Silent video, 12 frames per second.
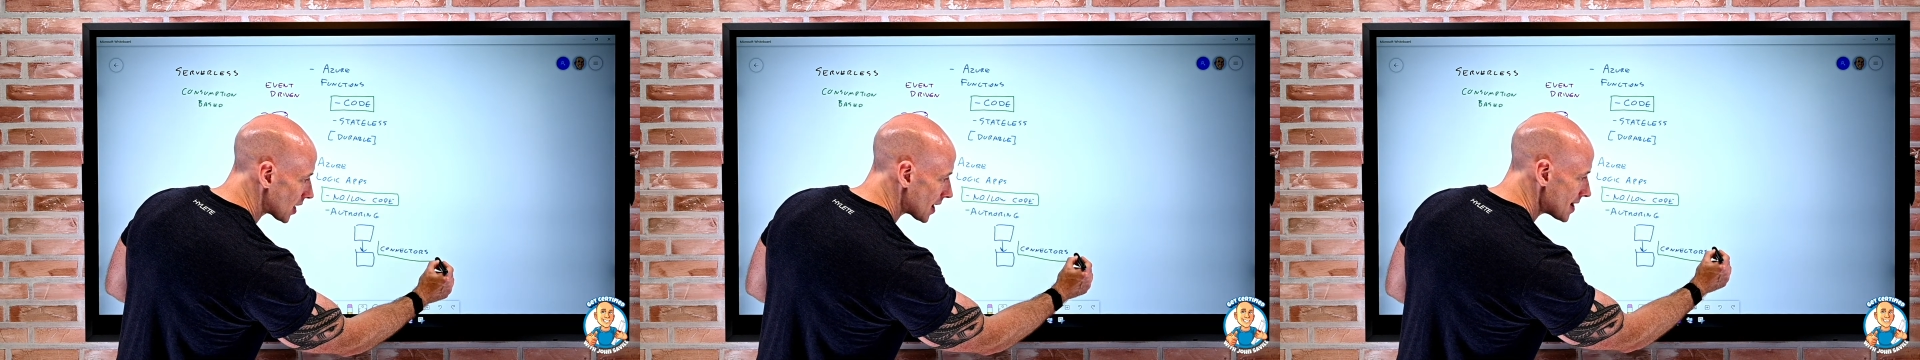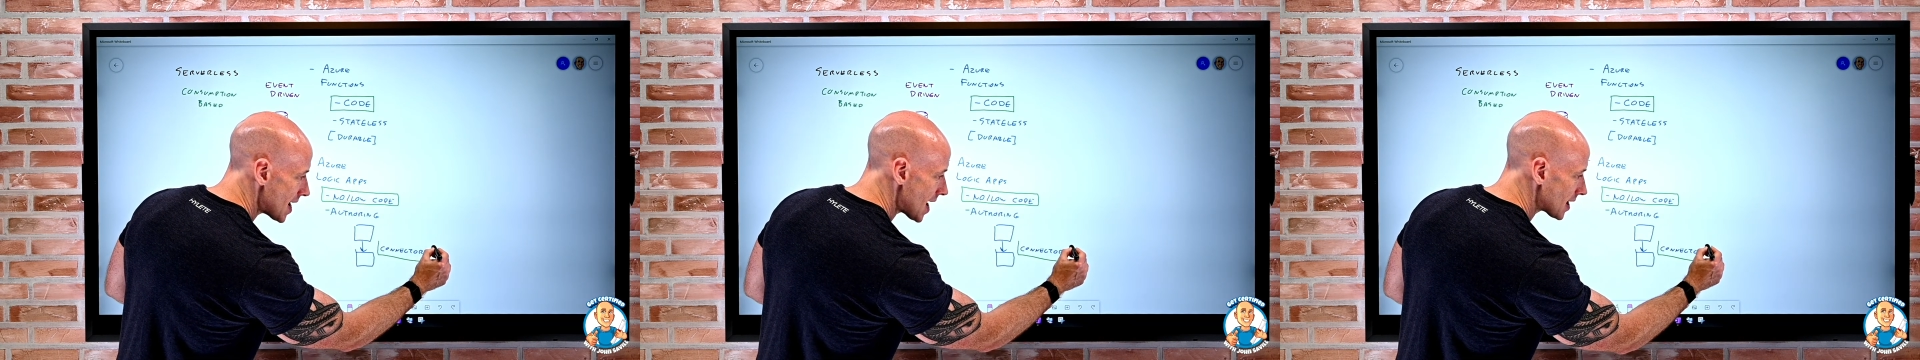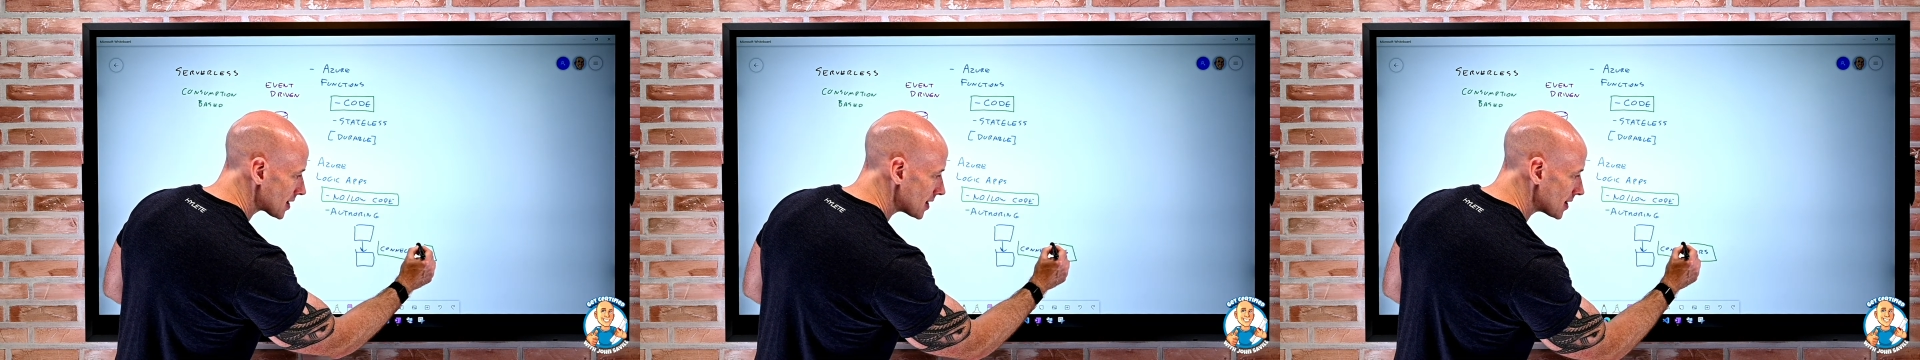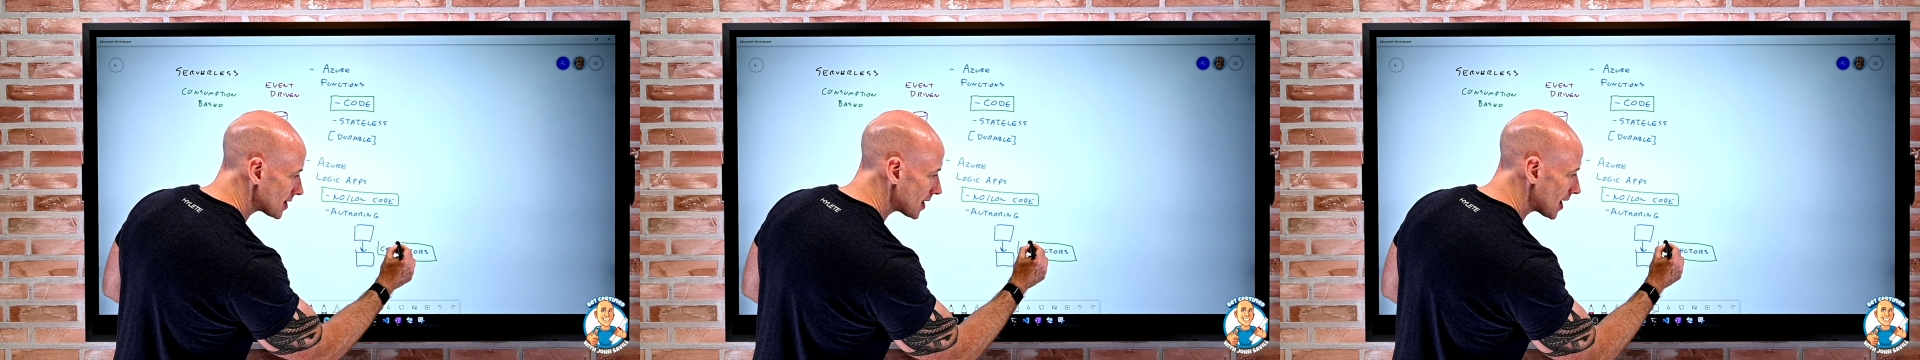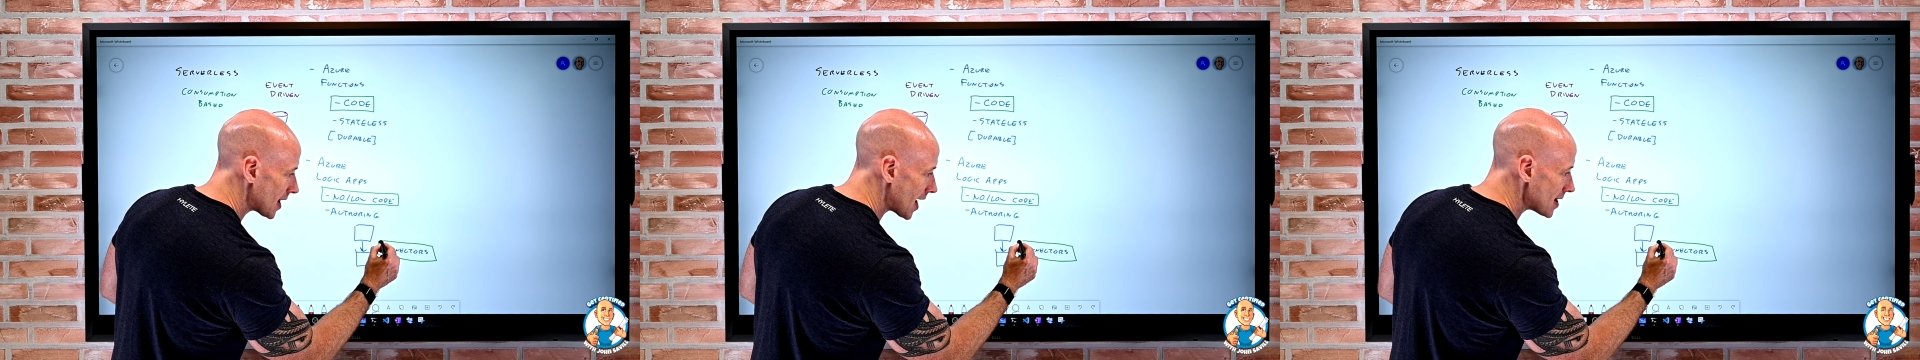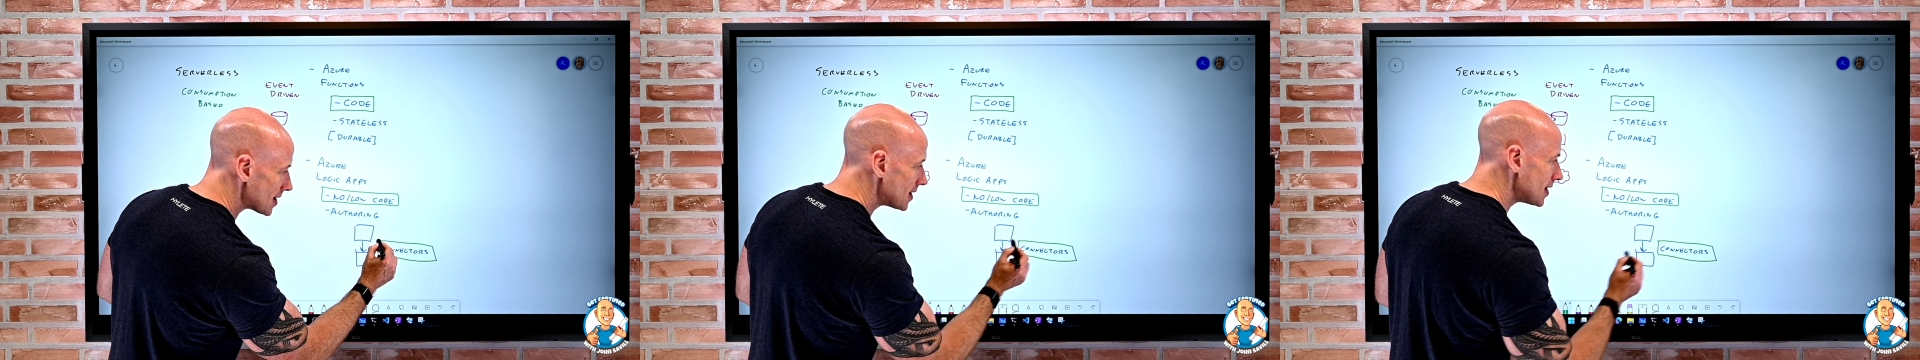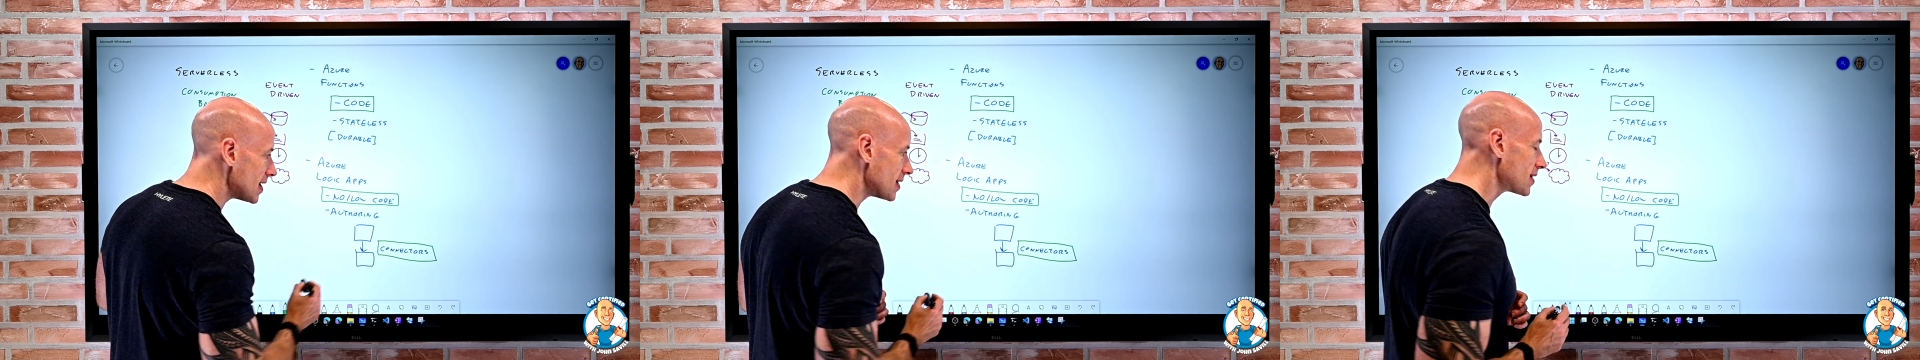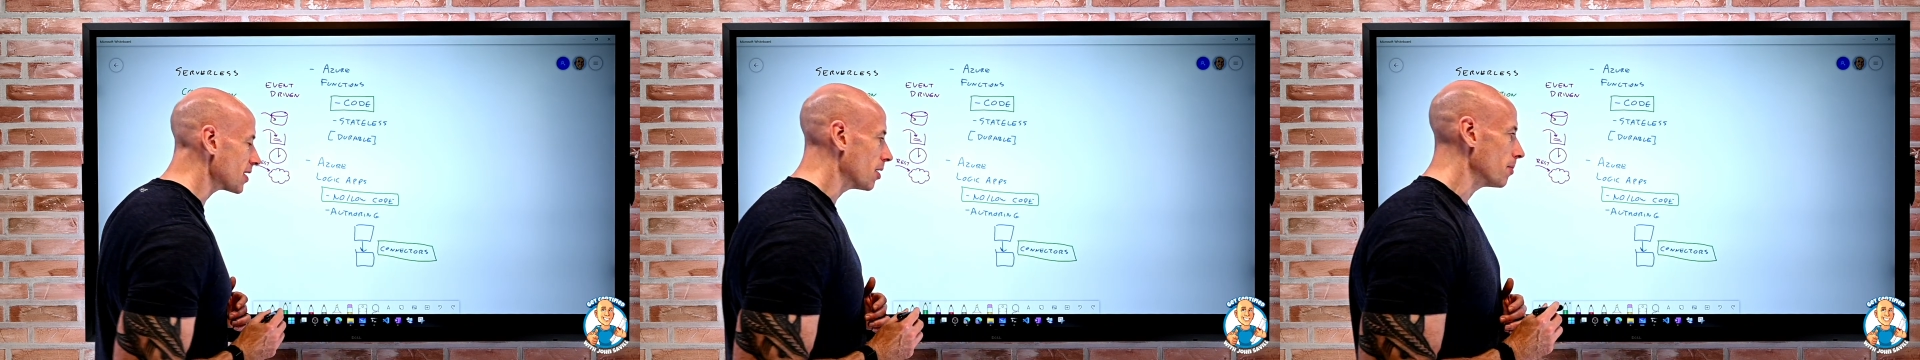connectors to that
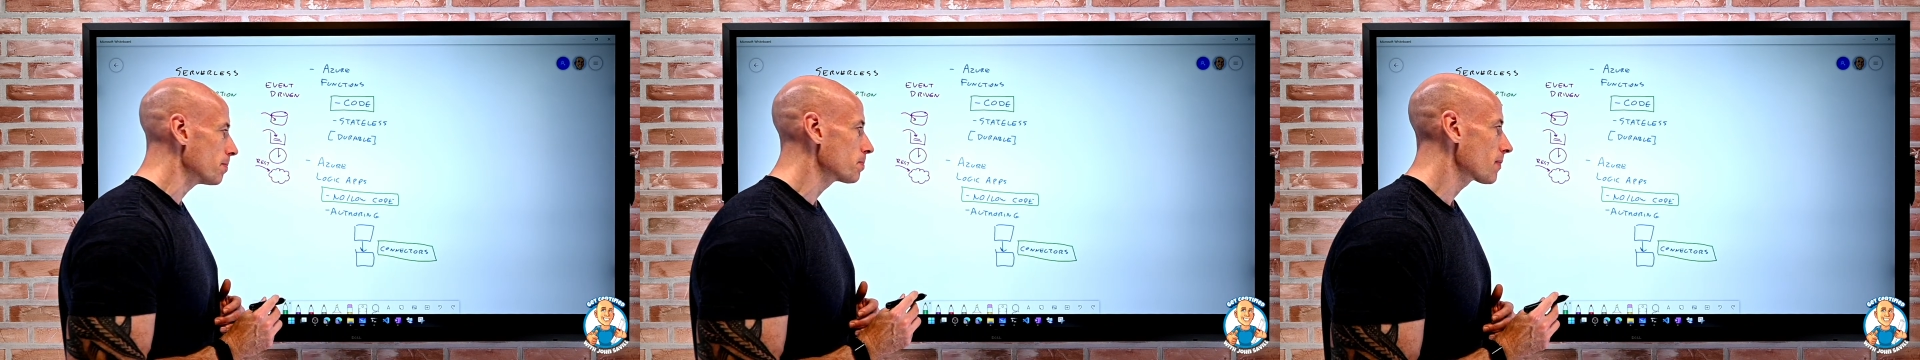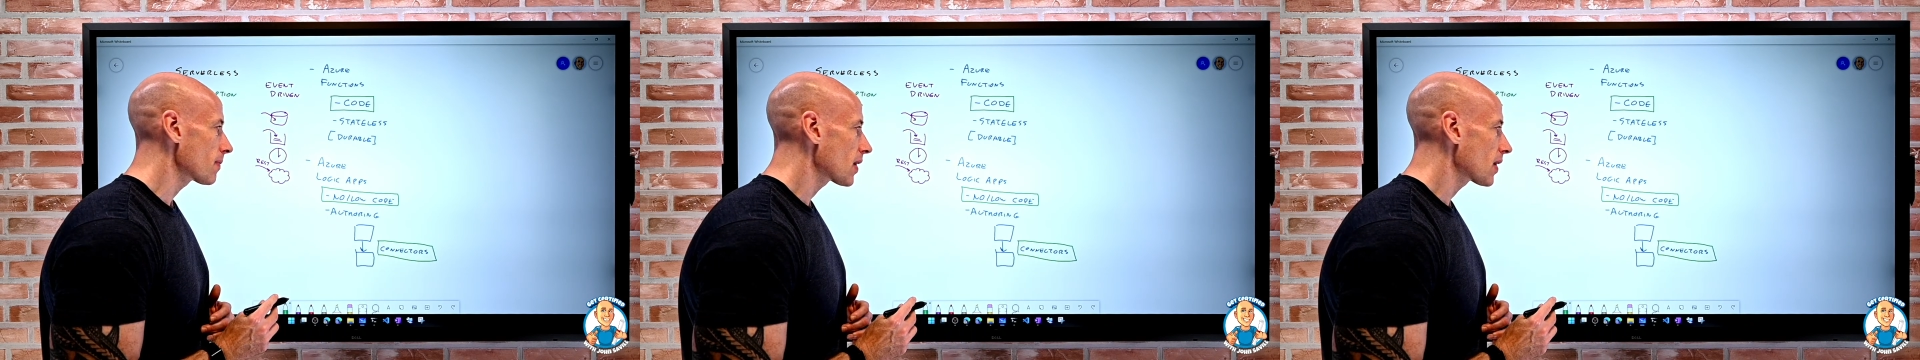system,